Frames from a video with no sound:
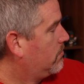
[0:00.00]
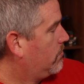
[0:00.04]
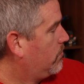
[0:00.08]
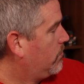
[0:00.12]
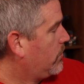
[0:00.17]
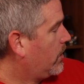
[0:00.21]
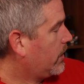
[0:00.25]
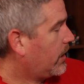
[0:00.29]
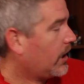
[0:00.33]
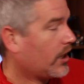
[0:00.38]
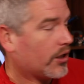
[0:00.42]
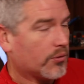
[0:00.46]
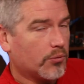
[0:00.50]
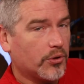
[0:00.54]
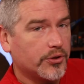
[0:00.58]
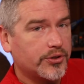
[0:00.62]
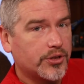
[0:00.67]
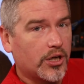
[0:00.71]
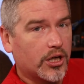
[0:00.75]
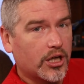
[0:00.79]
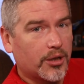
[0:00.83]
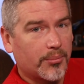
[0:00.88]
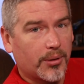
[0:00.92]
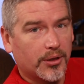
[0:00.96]
Again, we'll
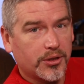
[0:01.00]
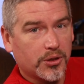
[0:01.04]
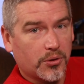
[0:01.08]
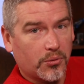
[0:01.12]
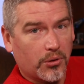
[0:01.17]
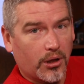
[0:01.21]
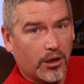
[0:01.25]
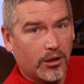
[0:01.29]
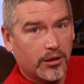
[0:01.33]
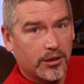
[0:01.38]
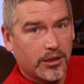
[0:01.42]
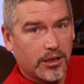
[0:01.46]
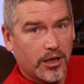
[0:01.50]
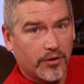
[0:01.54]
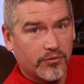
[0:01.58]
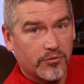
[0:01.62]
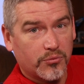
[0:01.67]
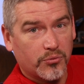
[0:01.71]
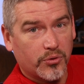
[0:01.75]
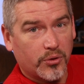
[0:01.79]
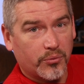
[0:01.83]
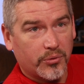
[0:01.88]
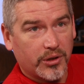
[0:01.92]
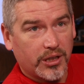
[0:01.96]
talk about the quality of
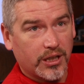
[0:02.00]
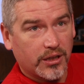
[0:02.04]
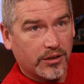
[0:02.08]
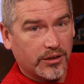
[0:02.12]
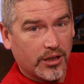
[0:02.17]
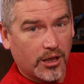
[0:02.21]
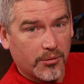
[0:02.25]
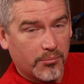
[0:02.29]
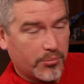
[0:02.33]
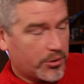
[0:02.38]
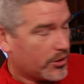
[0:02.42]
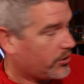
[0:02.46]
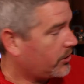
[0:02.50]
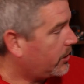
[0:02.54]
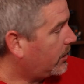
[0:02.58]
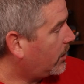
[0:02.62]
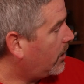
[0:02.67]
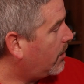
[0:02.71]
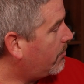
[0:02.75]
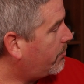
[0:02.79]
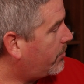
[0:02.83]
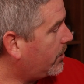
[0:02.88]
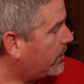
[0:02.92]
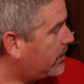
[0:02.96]
them when we get done building
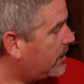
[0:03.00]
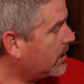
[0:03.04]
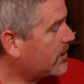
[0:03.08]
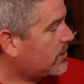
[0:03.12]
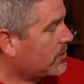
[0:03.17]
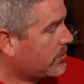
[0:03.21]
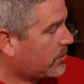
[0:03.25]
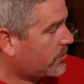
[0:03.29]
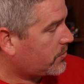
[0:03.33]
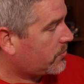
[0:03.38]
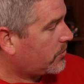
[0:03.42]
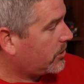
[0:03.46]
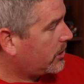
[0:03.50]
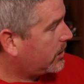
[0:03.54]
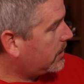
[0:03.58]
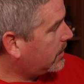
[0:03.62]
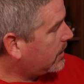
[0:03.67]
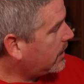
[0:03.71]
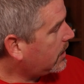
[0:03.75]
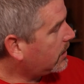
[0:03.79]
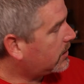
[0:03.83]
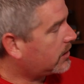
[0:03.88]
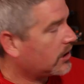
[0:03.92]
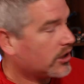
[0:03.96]
it, but this looks really
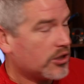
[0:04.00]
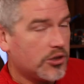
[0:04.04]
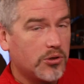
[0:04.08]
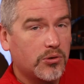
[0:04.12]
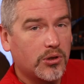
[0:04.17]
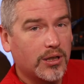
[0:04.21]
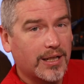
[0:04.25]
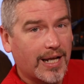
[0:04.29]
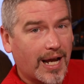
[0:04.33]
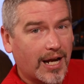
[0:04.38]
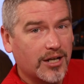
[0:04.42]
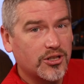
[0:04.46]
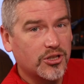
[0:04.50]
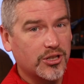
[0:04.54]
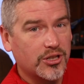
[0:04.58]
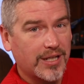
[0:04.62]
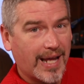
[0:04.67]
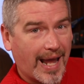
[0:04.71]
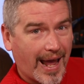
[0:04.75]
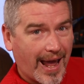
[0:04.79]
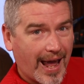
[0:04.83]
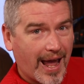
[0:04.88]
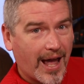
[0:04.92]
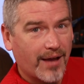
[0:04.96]
neat that you can actually
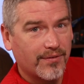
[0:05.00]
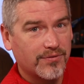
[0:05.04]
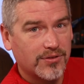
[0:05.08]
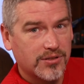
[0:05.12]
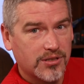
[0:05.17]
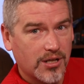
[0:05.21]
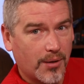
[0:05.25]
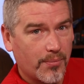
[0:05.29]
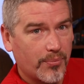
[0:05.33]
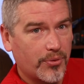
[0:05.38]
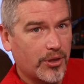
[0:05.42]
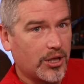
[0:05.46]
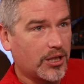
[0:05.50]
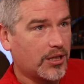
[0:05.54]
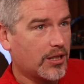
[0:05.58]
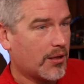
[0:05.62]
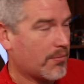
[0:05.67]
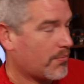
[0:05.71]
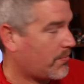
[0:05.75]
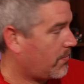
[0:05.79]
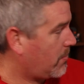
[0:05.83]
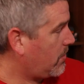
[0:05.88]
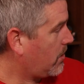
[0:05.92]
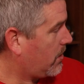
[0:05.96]
have something that,
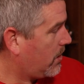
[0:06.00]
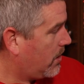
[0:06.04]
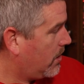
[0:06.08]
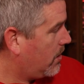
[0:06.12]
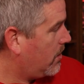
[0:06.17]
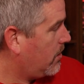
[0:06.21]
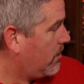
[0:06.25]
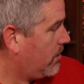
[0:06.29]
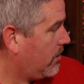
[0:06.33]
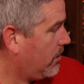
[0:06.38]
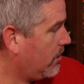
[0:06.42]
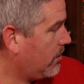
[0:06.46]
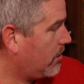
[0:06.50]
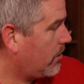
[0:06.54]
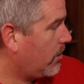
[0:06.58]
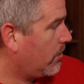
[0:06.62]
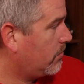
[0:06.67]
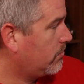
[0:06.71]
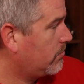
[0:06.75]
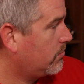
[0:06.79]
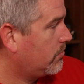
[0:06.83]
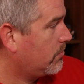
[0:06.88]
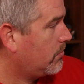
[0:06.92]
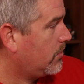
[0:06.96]
you
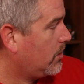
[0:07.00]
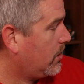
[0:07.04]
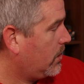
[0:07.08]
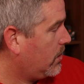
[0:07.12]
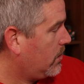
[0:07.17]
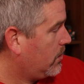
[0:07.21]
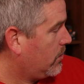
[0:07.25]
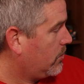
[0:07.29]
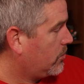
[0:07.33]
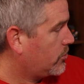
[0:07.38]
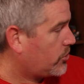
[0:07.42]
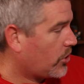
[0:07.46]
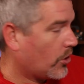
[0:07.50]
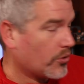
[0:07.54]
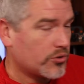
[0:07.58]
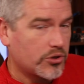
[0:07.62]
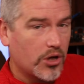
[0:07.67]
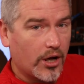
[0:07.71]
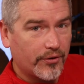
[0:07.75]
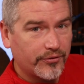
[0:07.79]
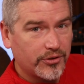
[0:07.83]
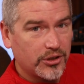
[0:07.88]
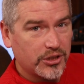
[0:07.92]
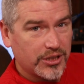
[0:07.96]
know, shows
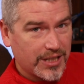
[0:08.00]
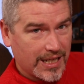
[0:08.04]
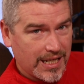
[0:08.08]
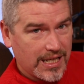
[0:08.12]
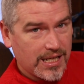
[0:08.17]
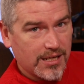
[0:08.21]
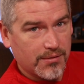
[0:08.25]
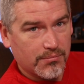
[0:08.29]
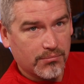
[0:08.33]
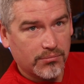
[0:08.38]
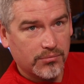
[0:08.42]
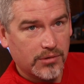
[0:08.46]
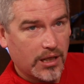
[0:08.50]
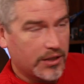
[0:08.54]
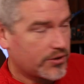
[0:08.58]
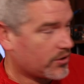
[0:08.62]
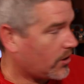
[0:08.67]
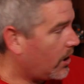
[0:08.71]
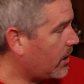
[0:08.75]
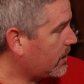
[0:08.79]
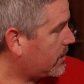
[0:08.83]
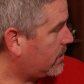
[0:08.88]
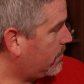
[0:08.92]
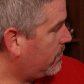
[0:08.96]
off your team. That's
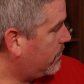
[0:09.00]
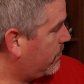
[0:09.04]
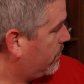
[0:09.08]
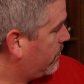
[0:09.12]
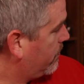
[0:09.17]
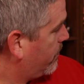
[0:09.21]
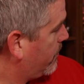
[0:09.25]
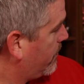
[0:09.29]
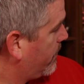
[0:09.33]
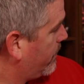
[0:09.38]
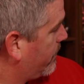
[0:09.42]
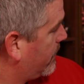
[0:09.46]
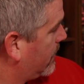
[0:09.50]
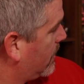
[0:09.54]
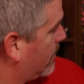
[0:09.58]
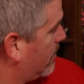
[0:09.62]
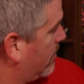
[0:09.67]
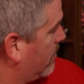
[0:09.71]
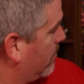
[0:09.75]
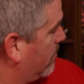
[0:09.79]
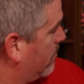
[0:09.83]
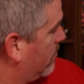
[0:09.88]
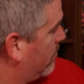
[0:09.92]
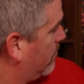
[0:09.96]
awesome.
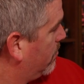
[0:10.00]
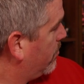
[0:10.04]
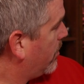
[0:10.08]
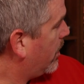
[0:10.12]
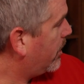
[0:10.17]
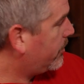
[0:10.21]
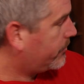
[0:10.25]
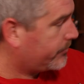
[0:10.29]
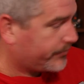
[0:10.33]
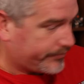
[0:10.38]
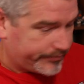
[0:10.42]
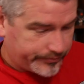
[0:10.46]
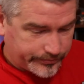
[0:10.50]
But,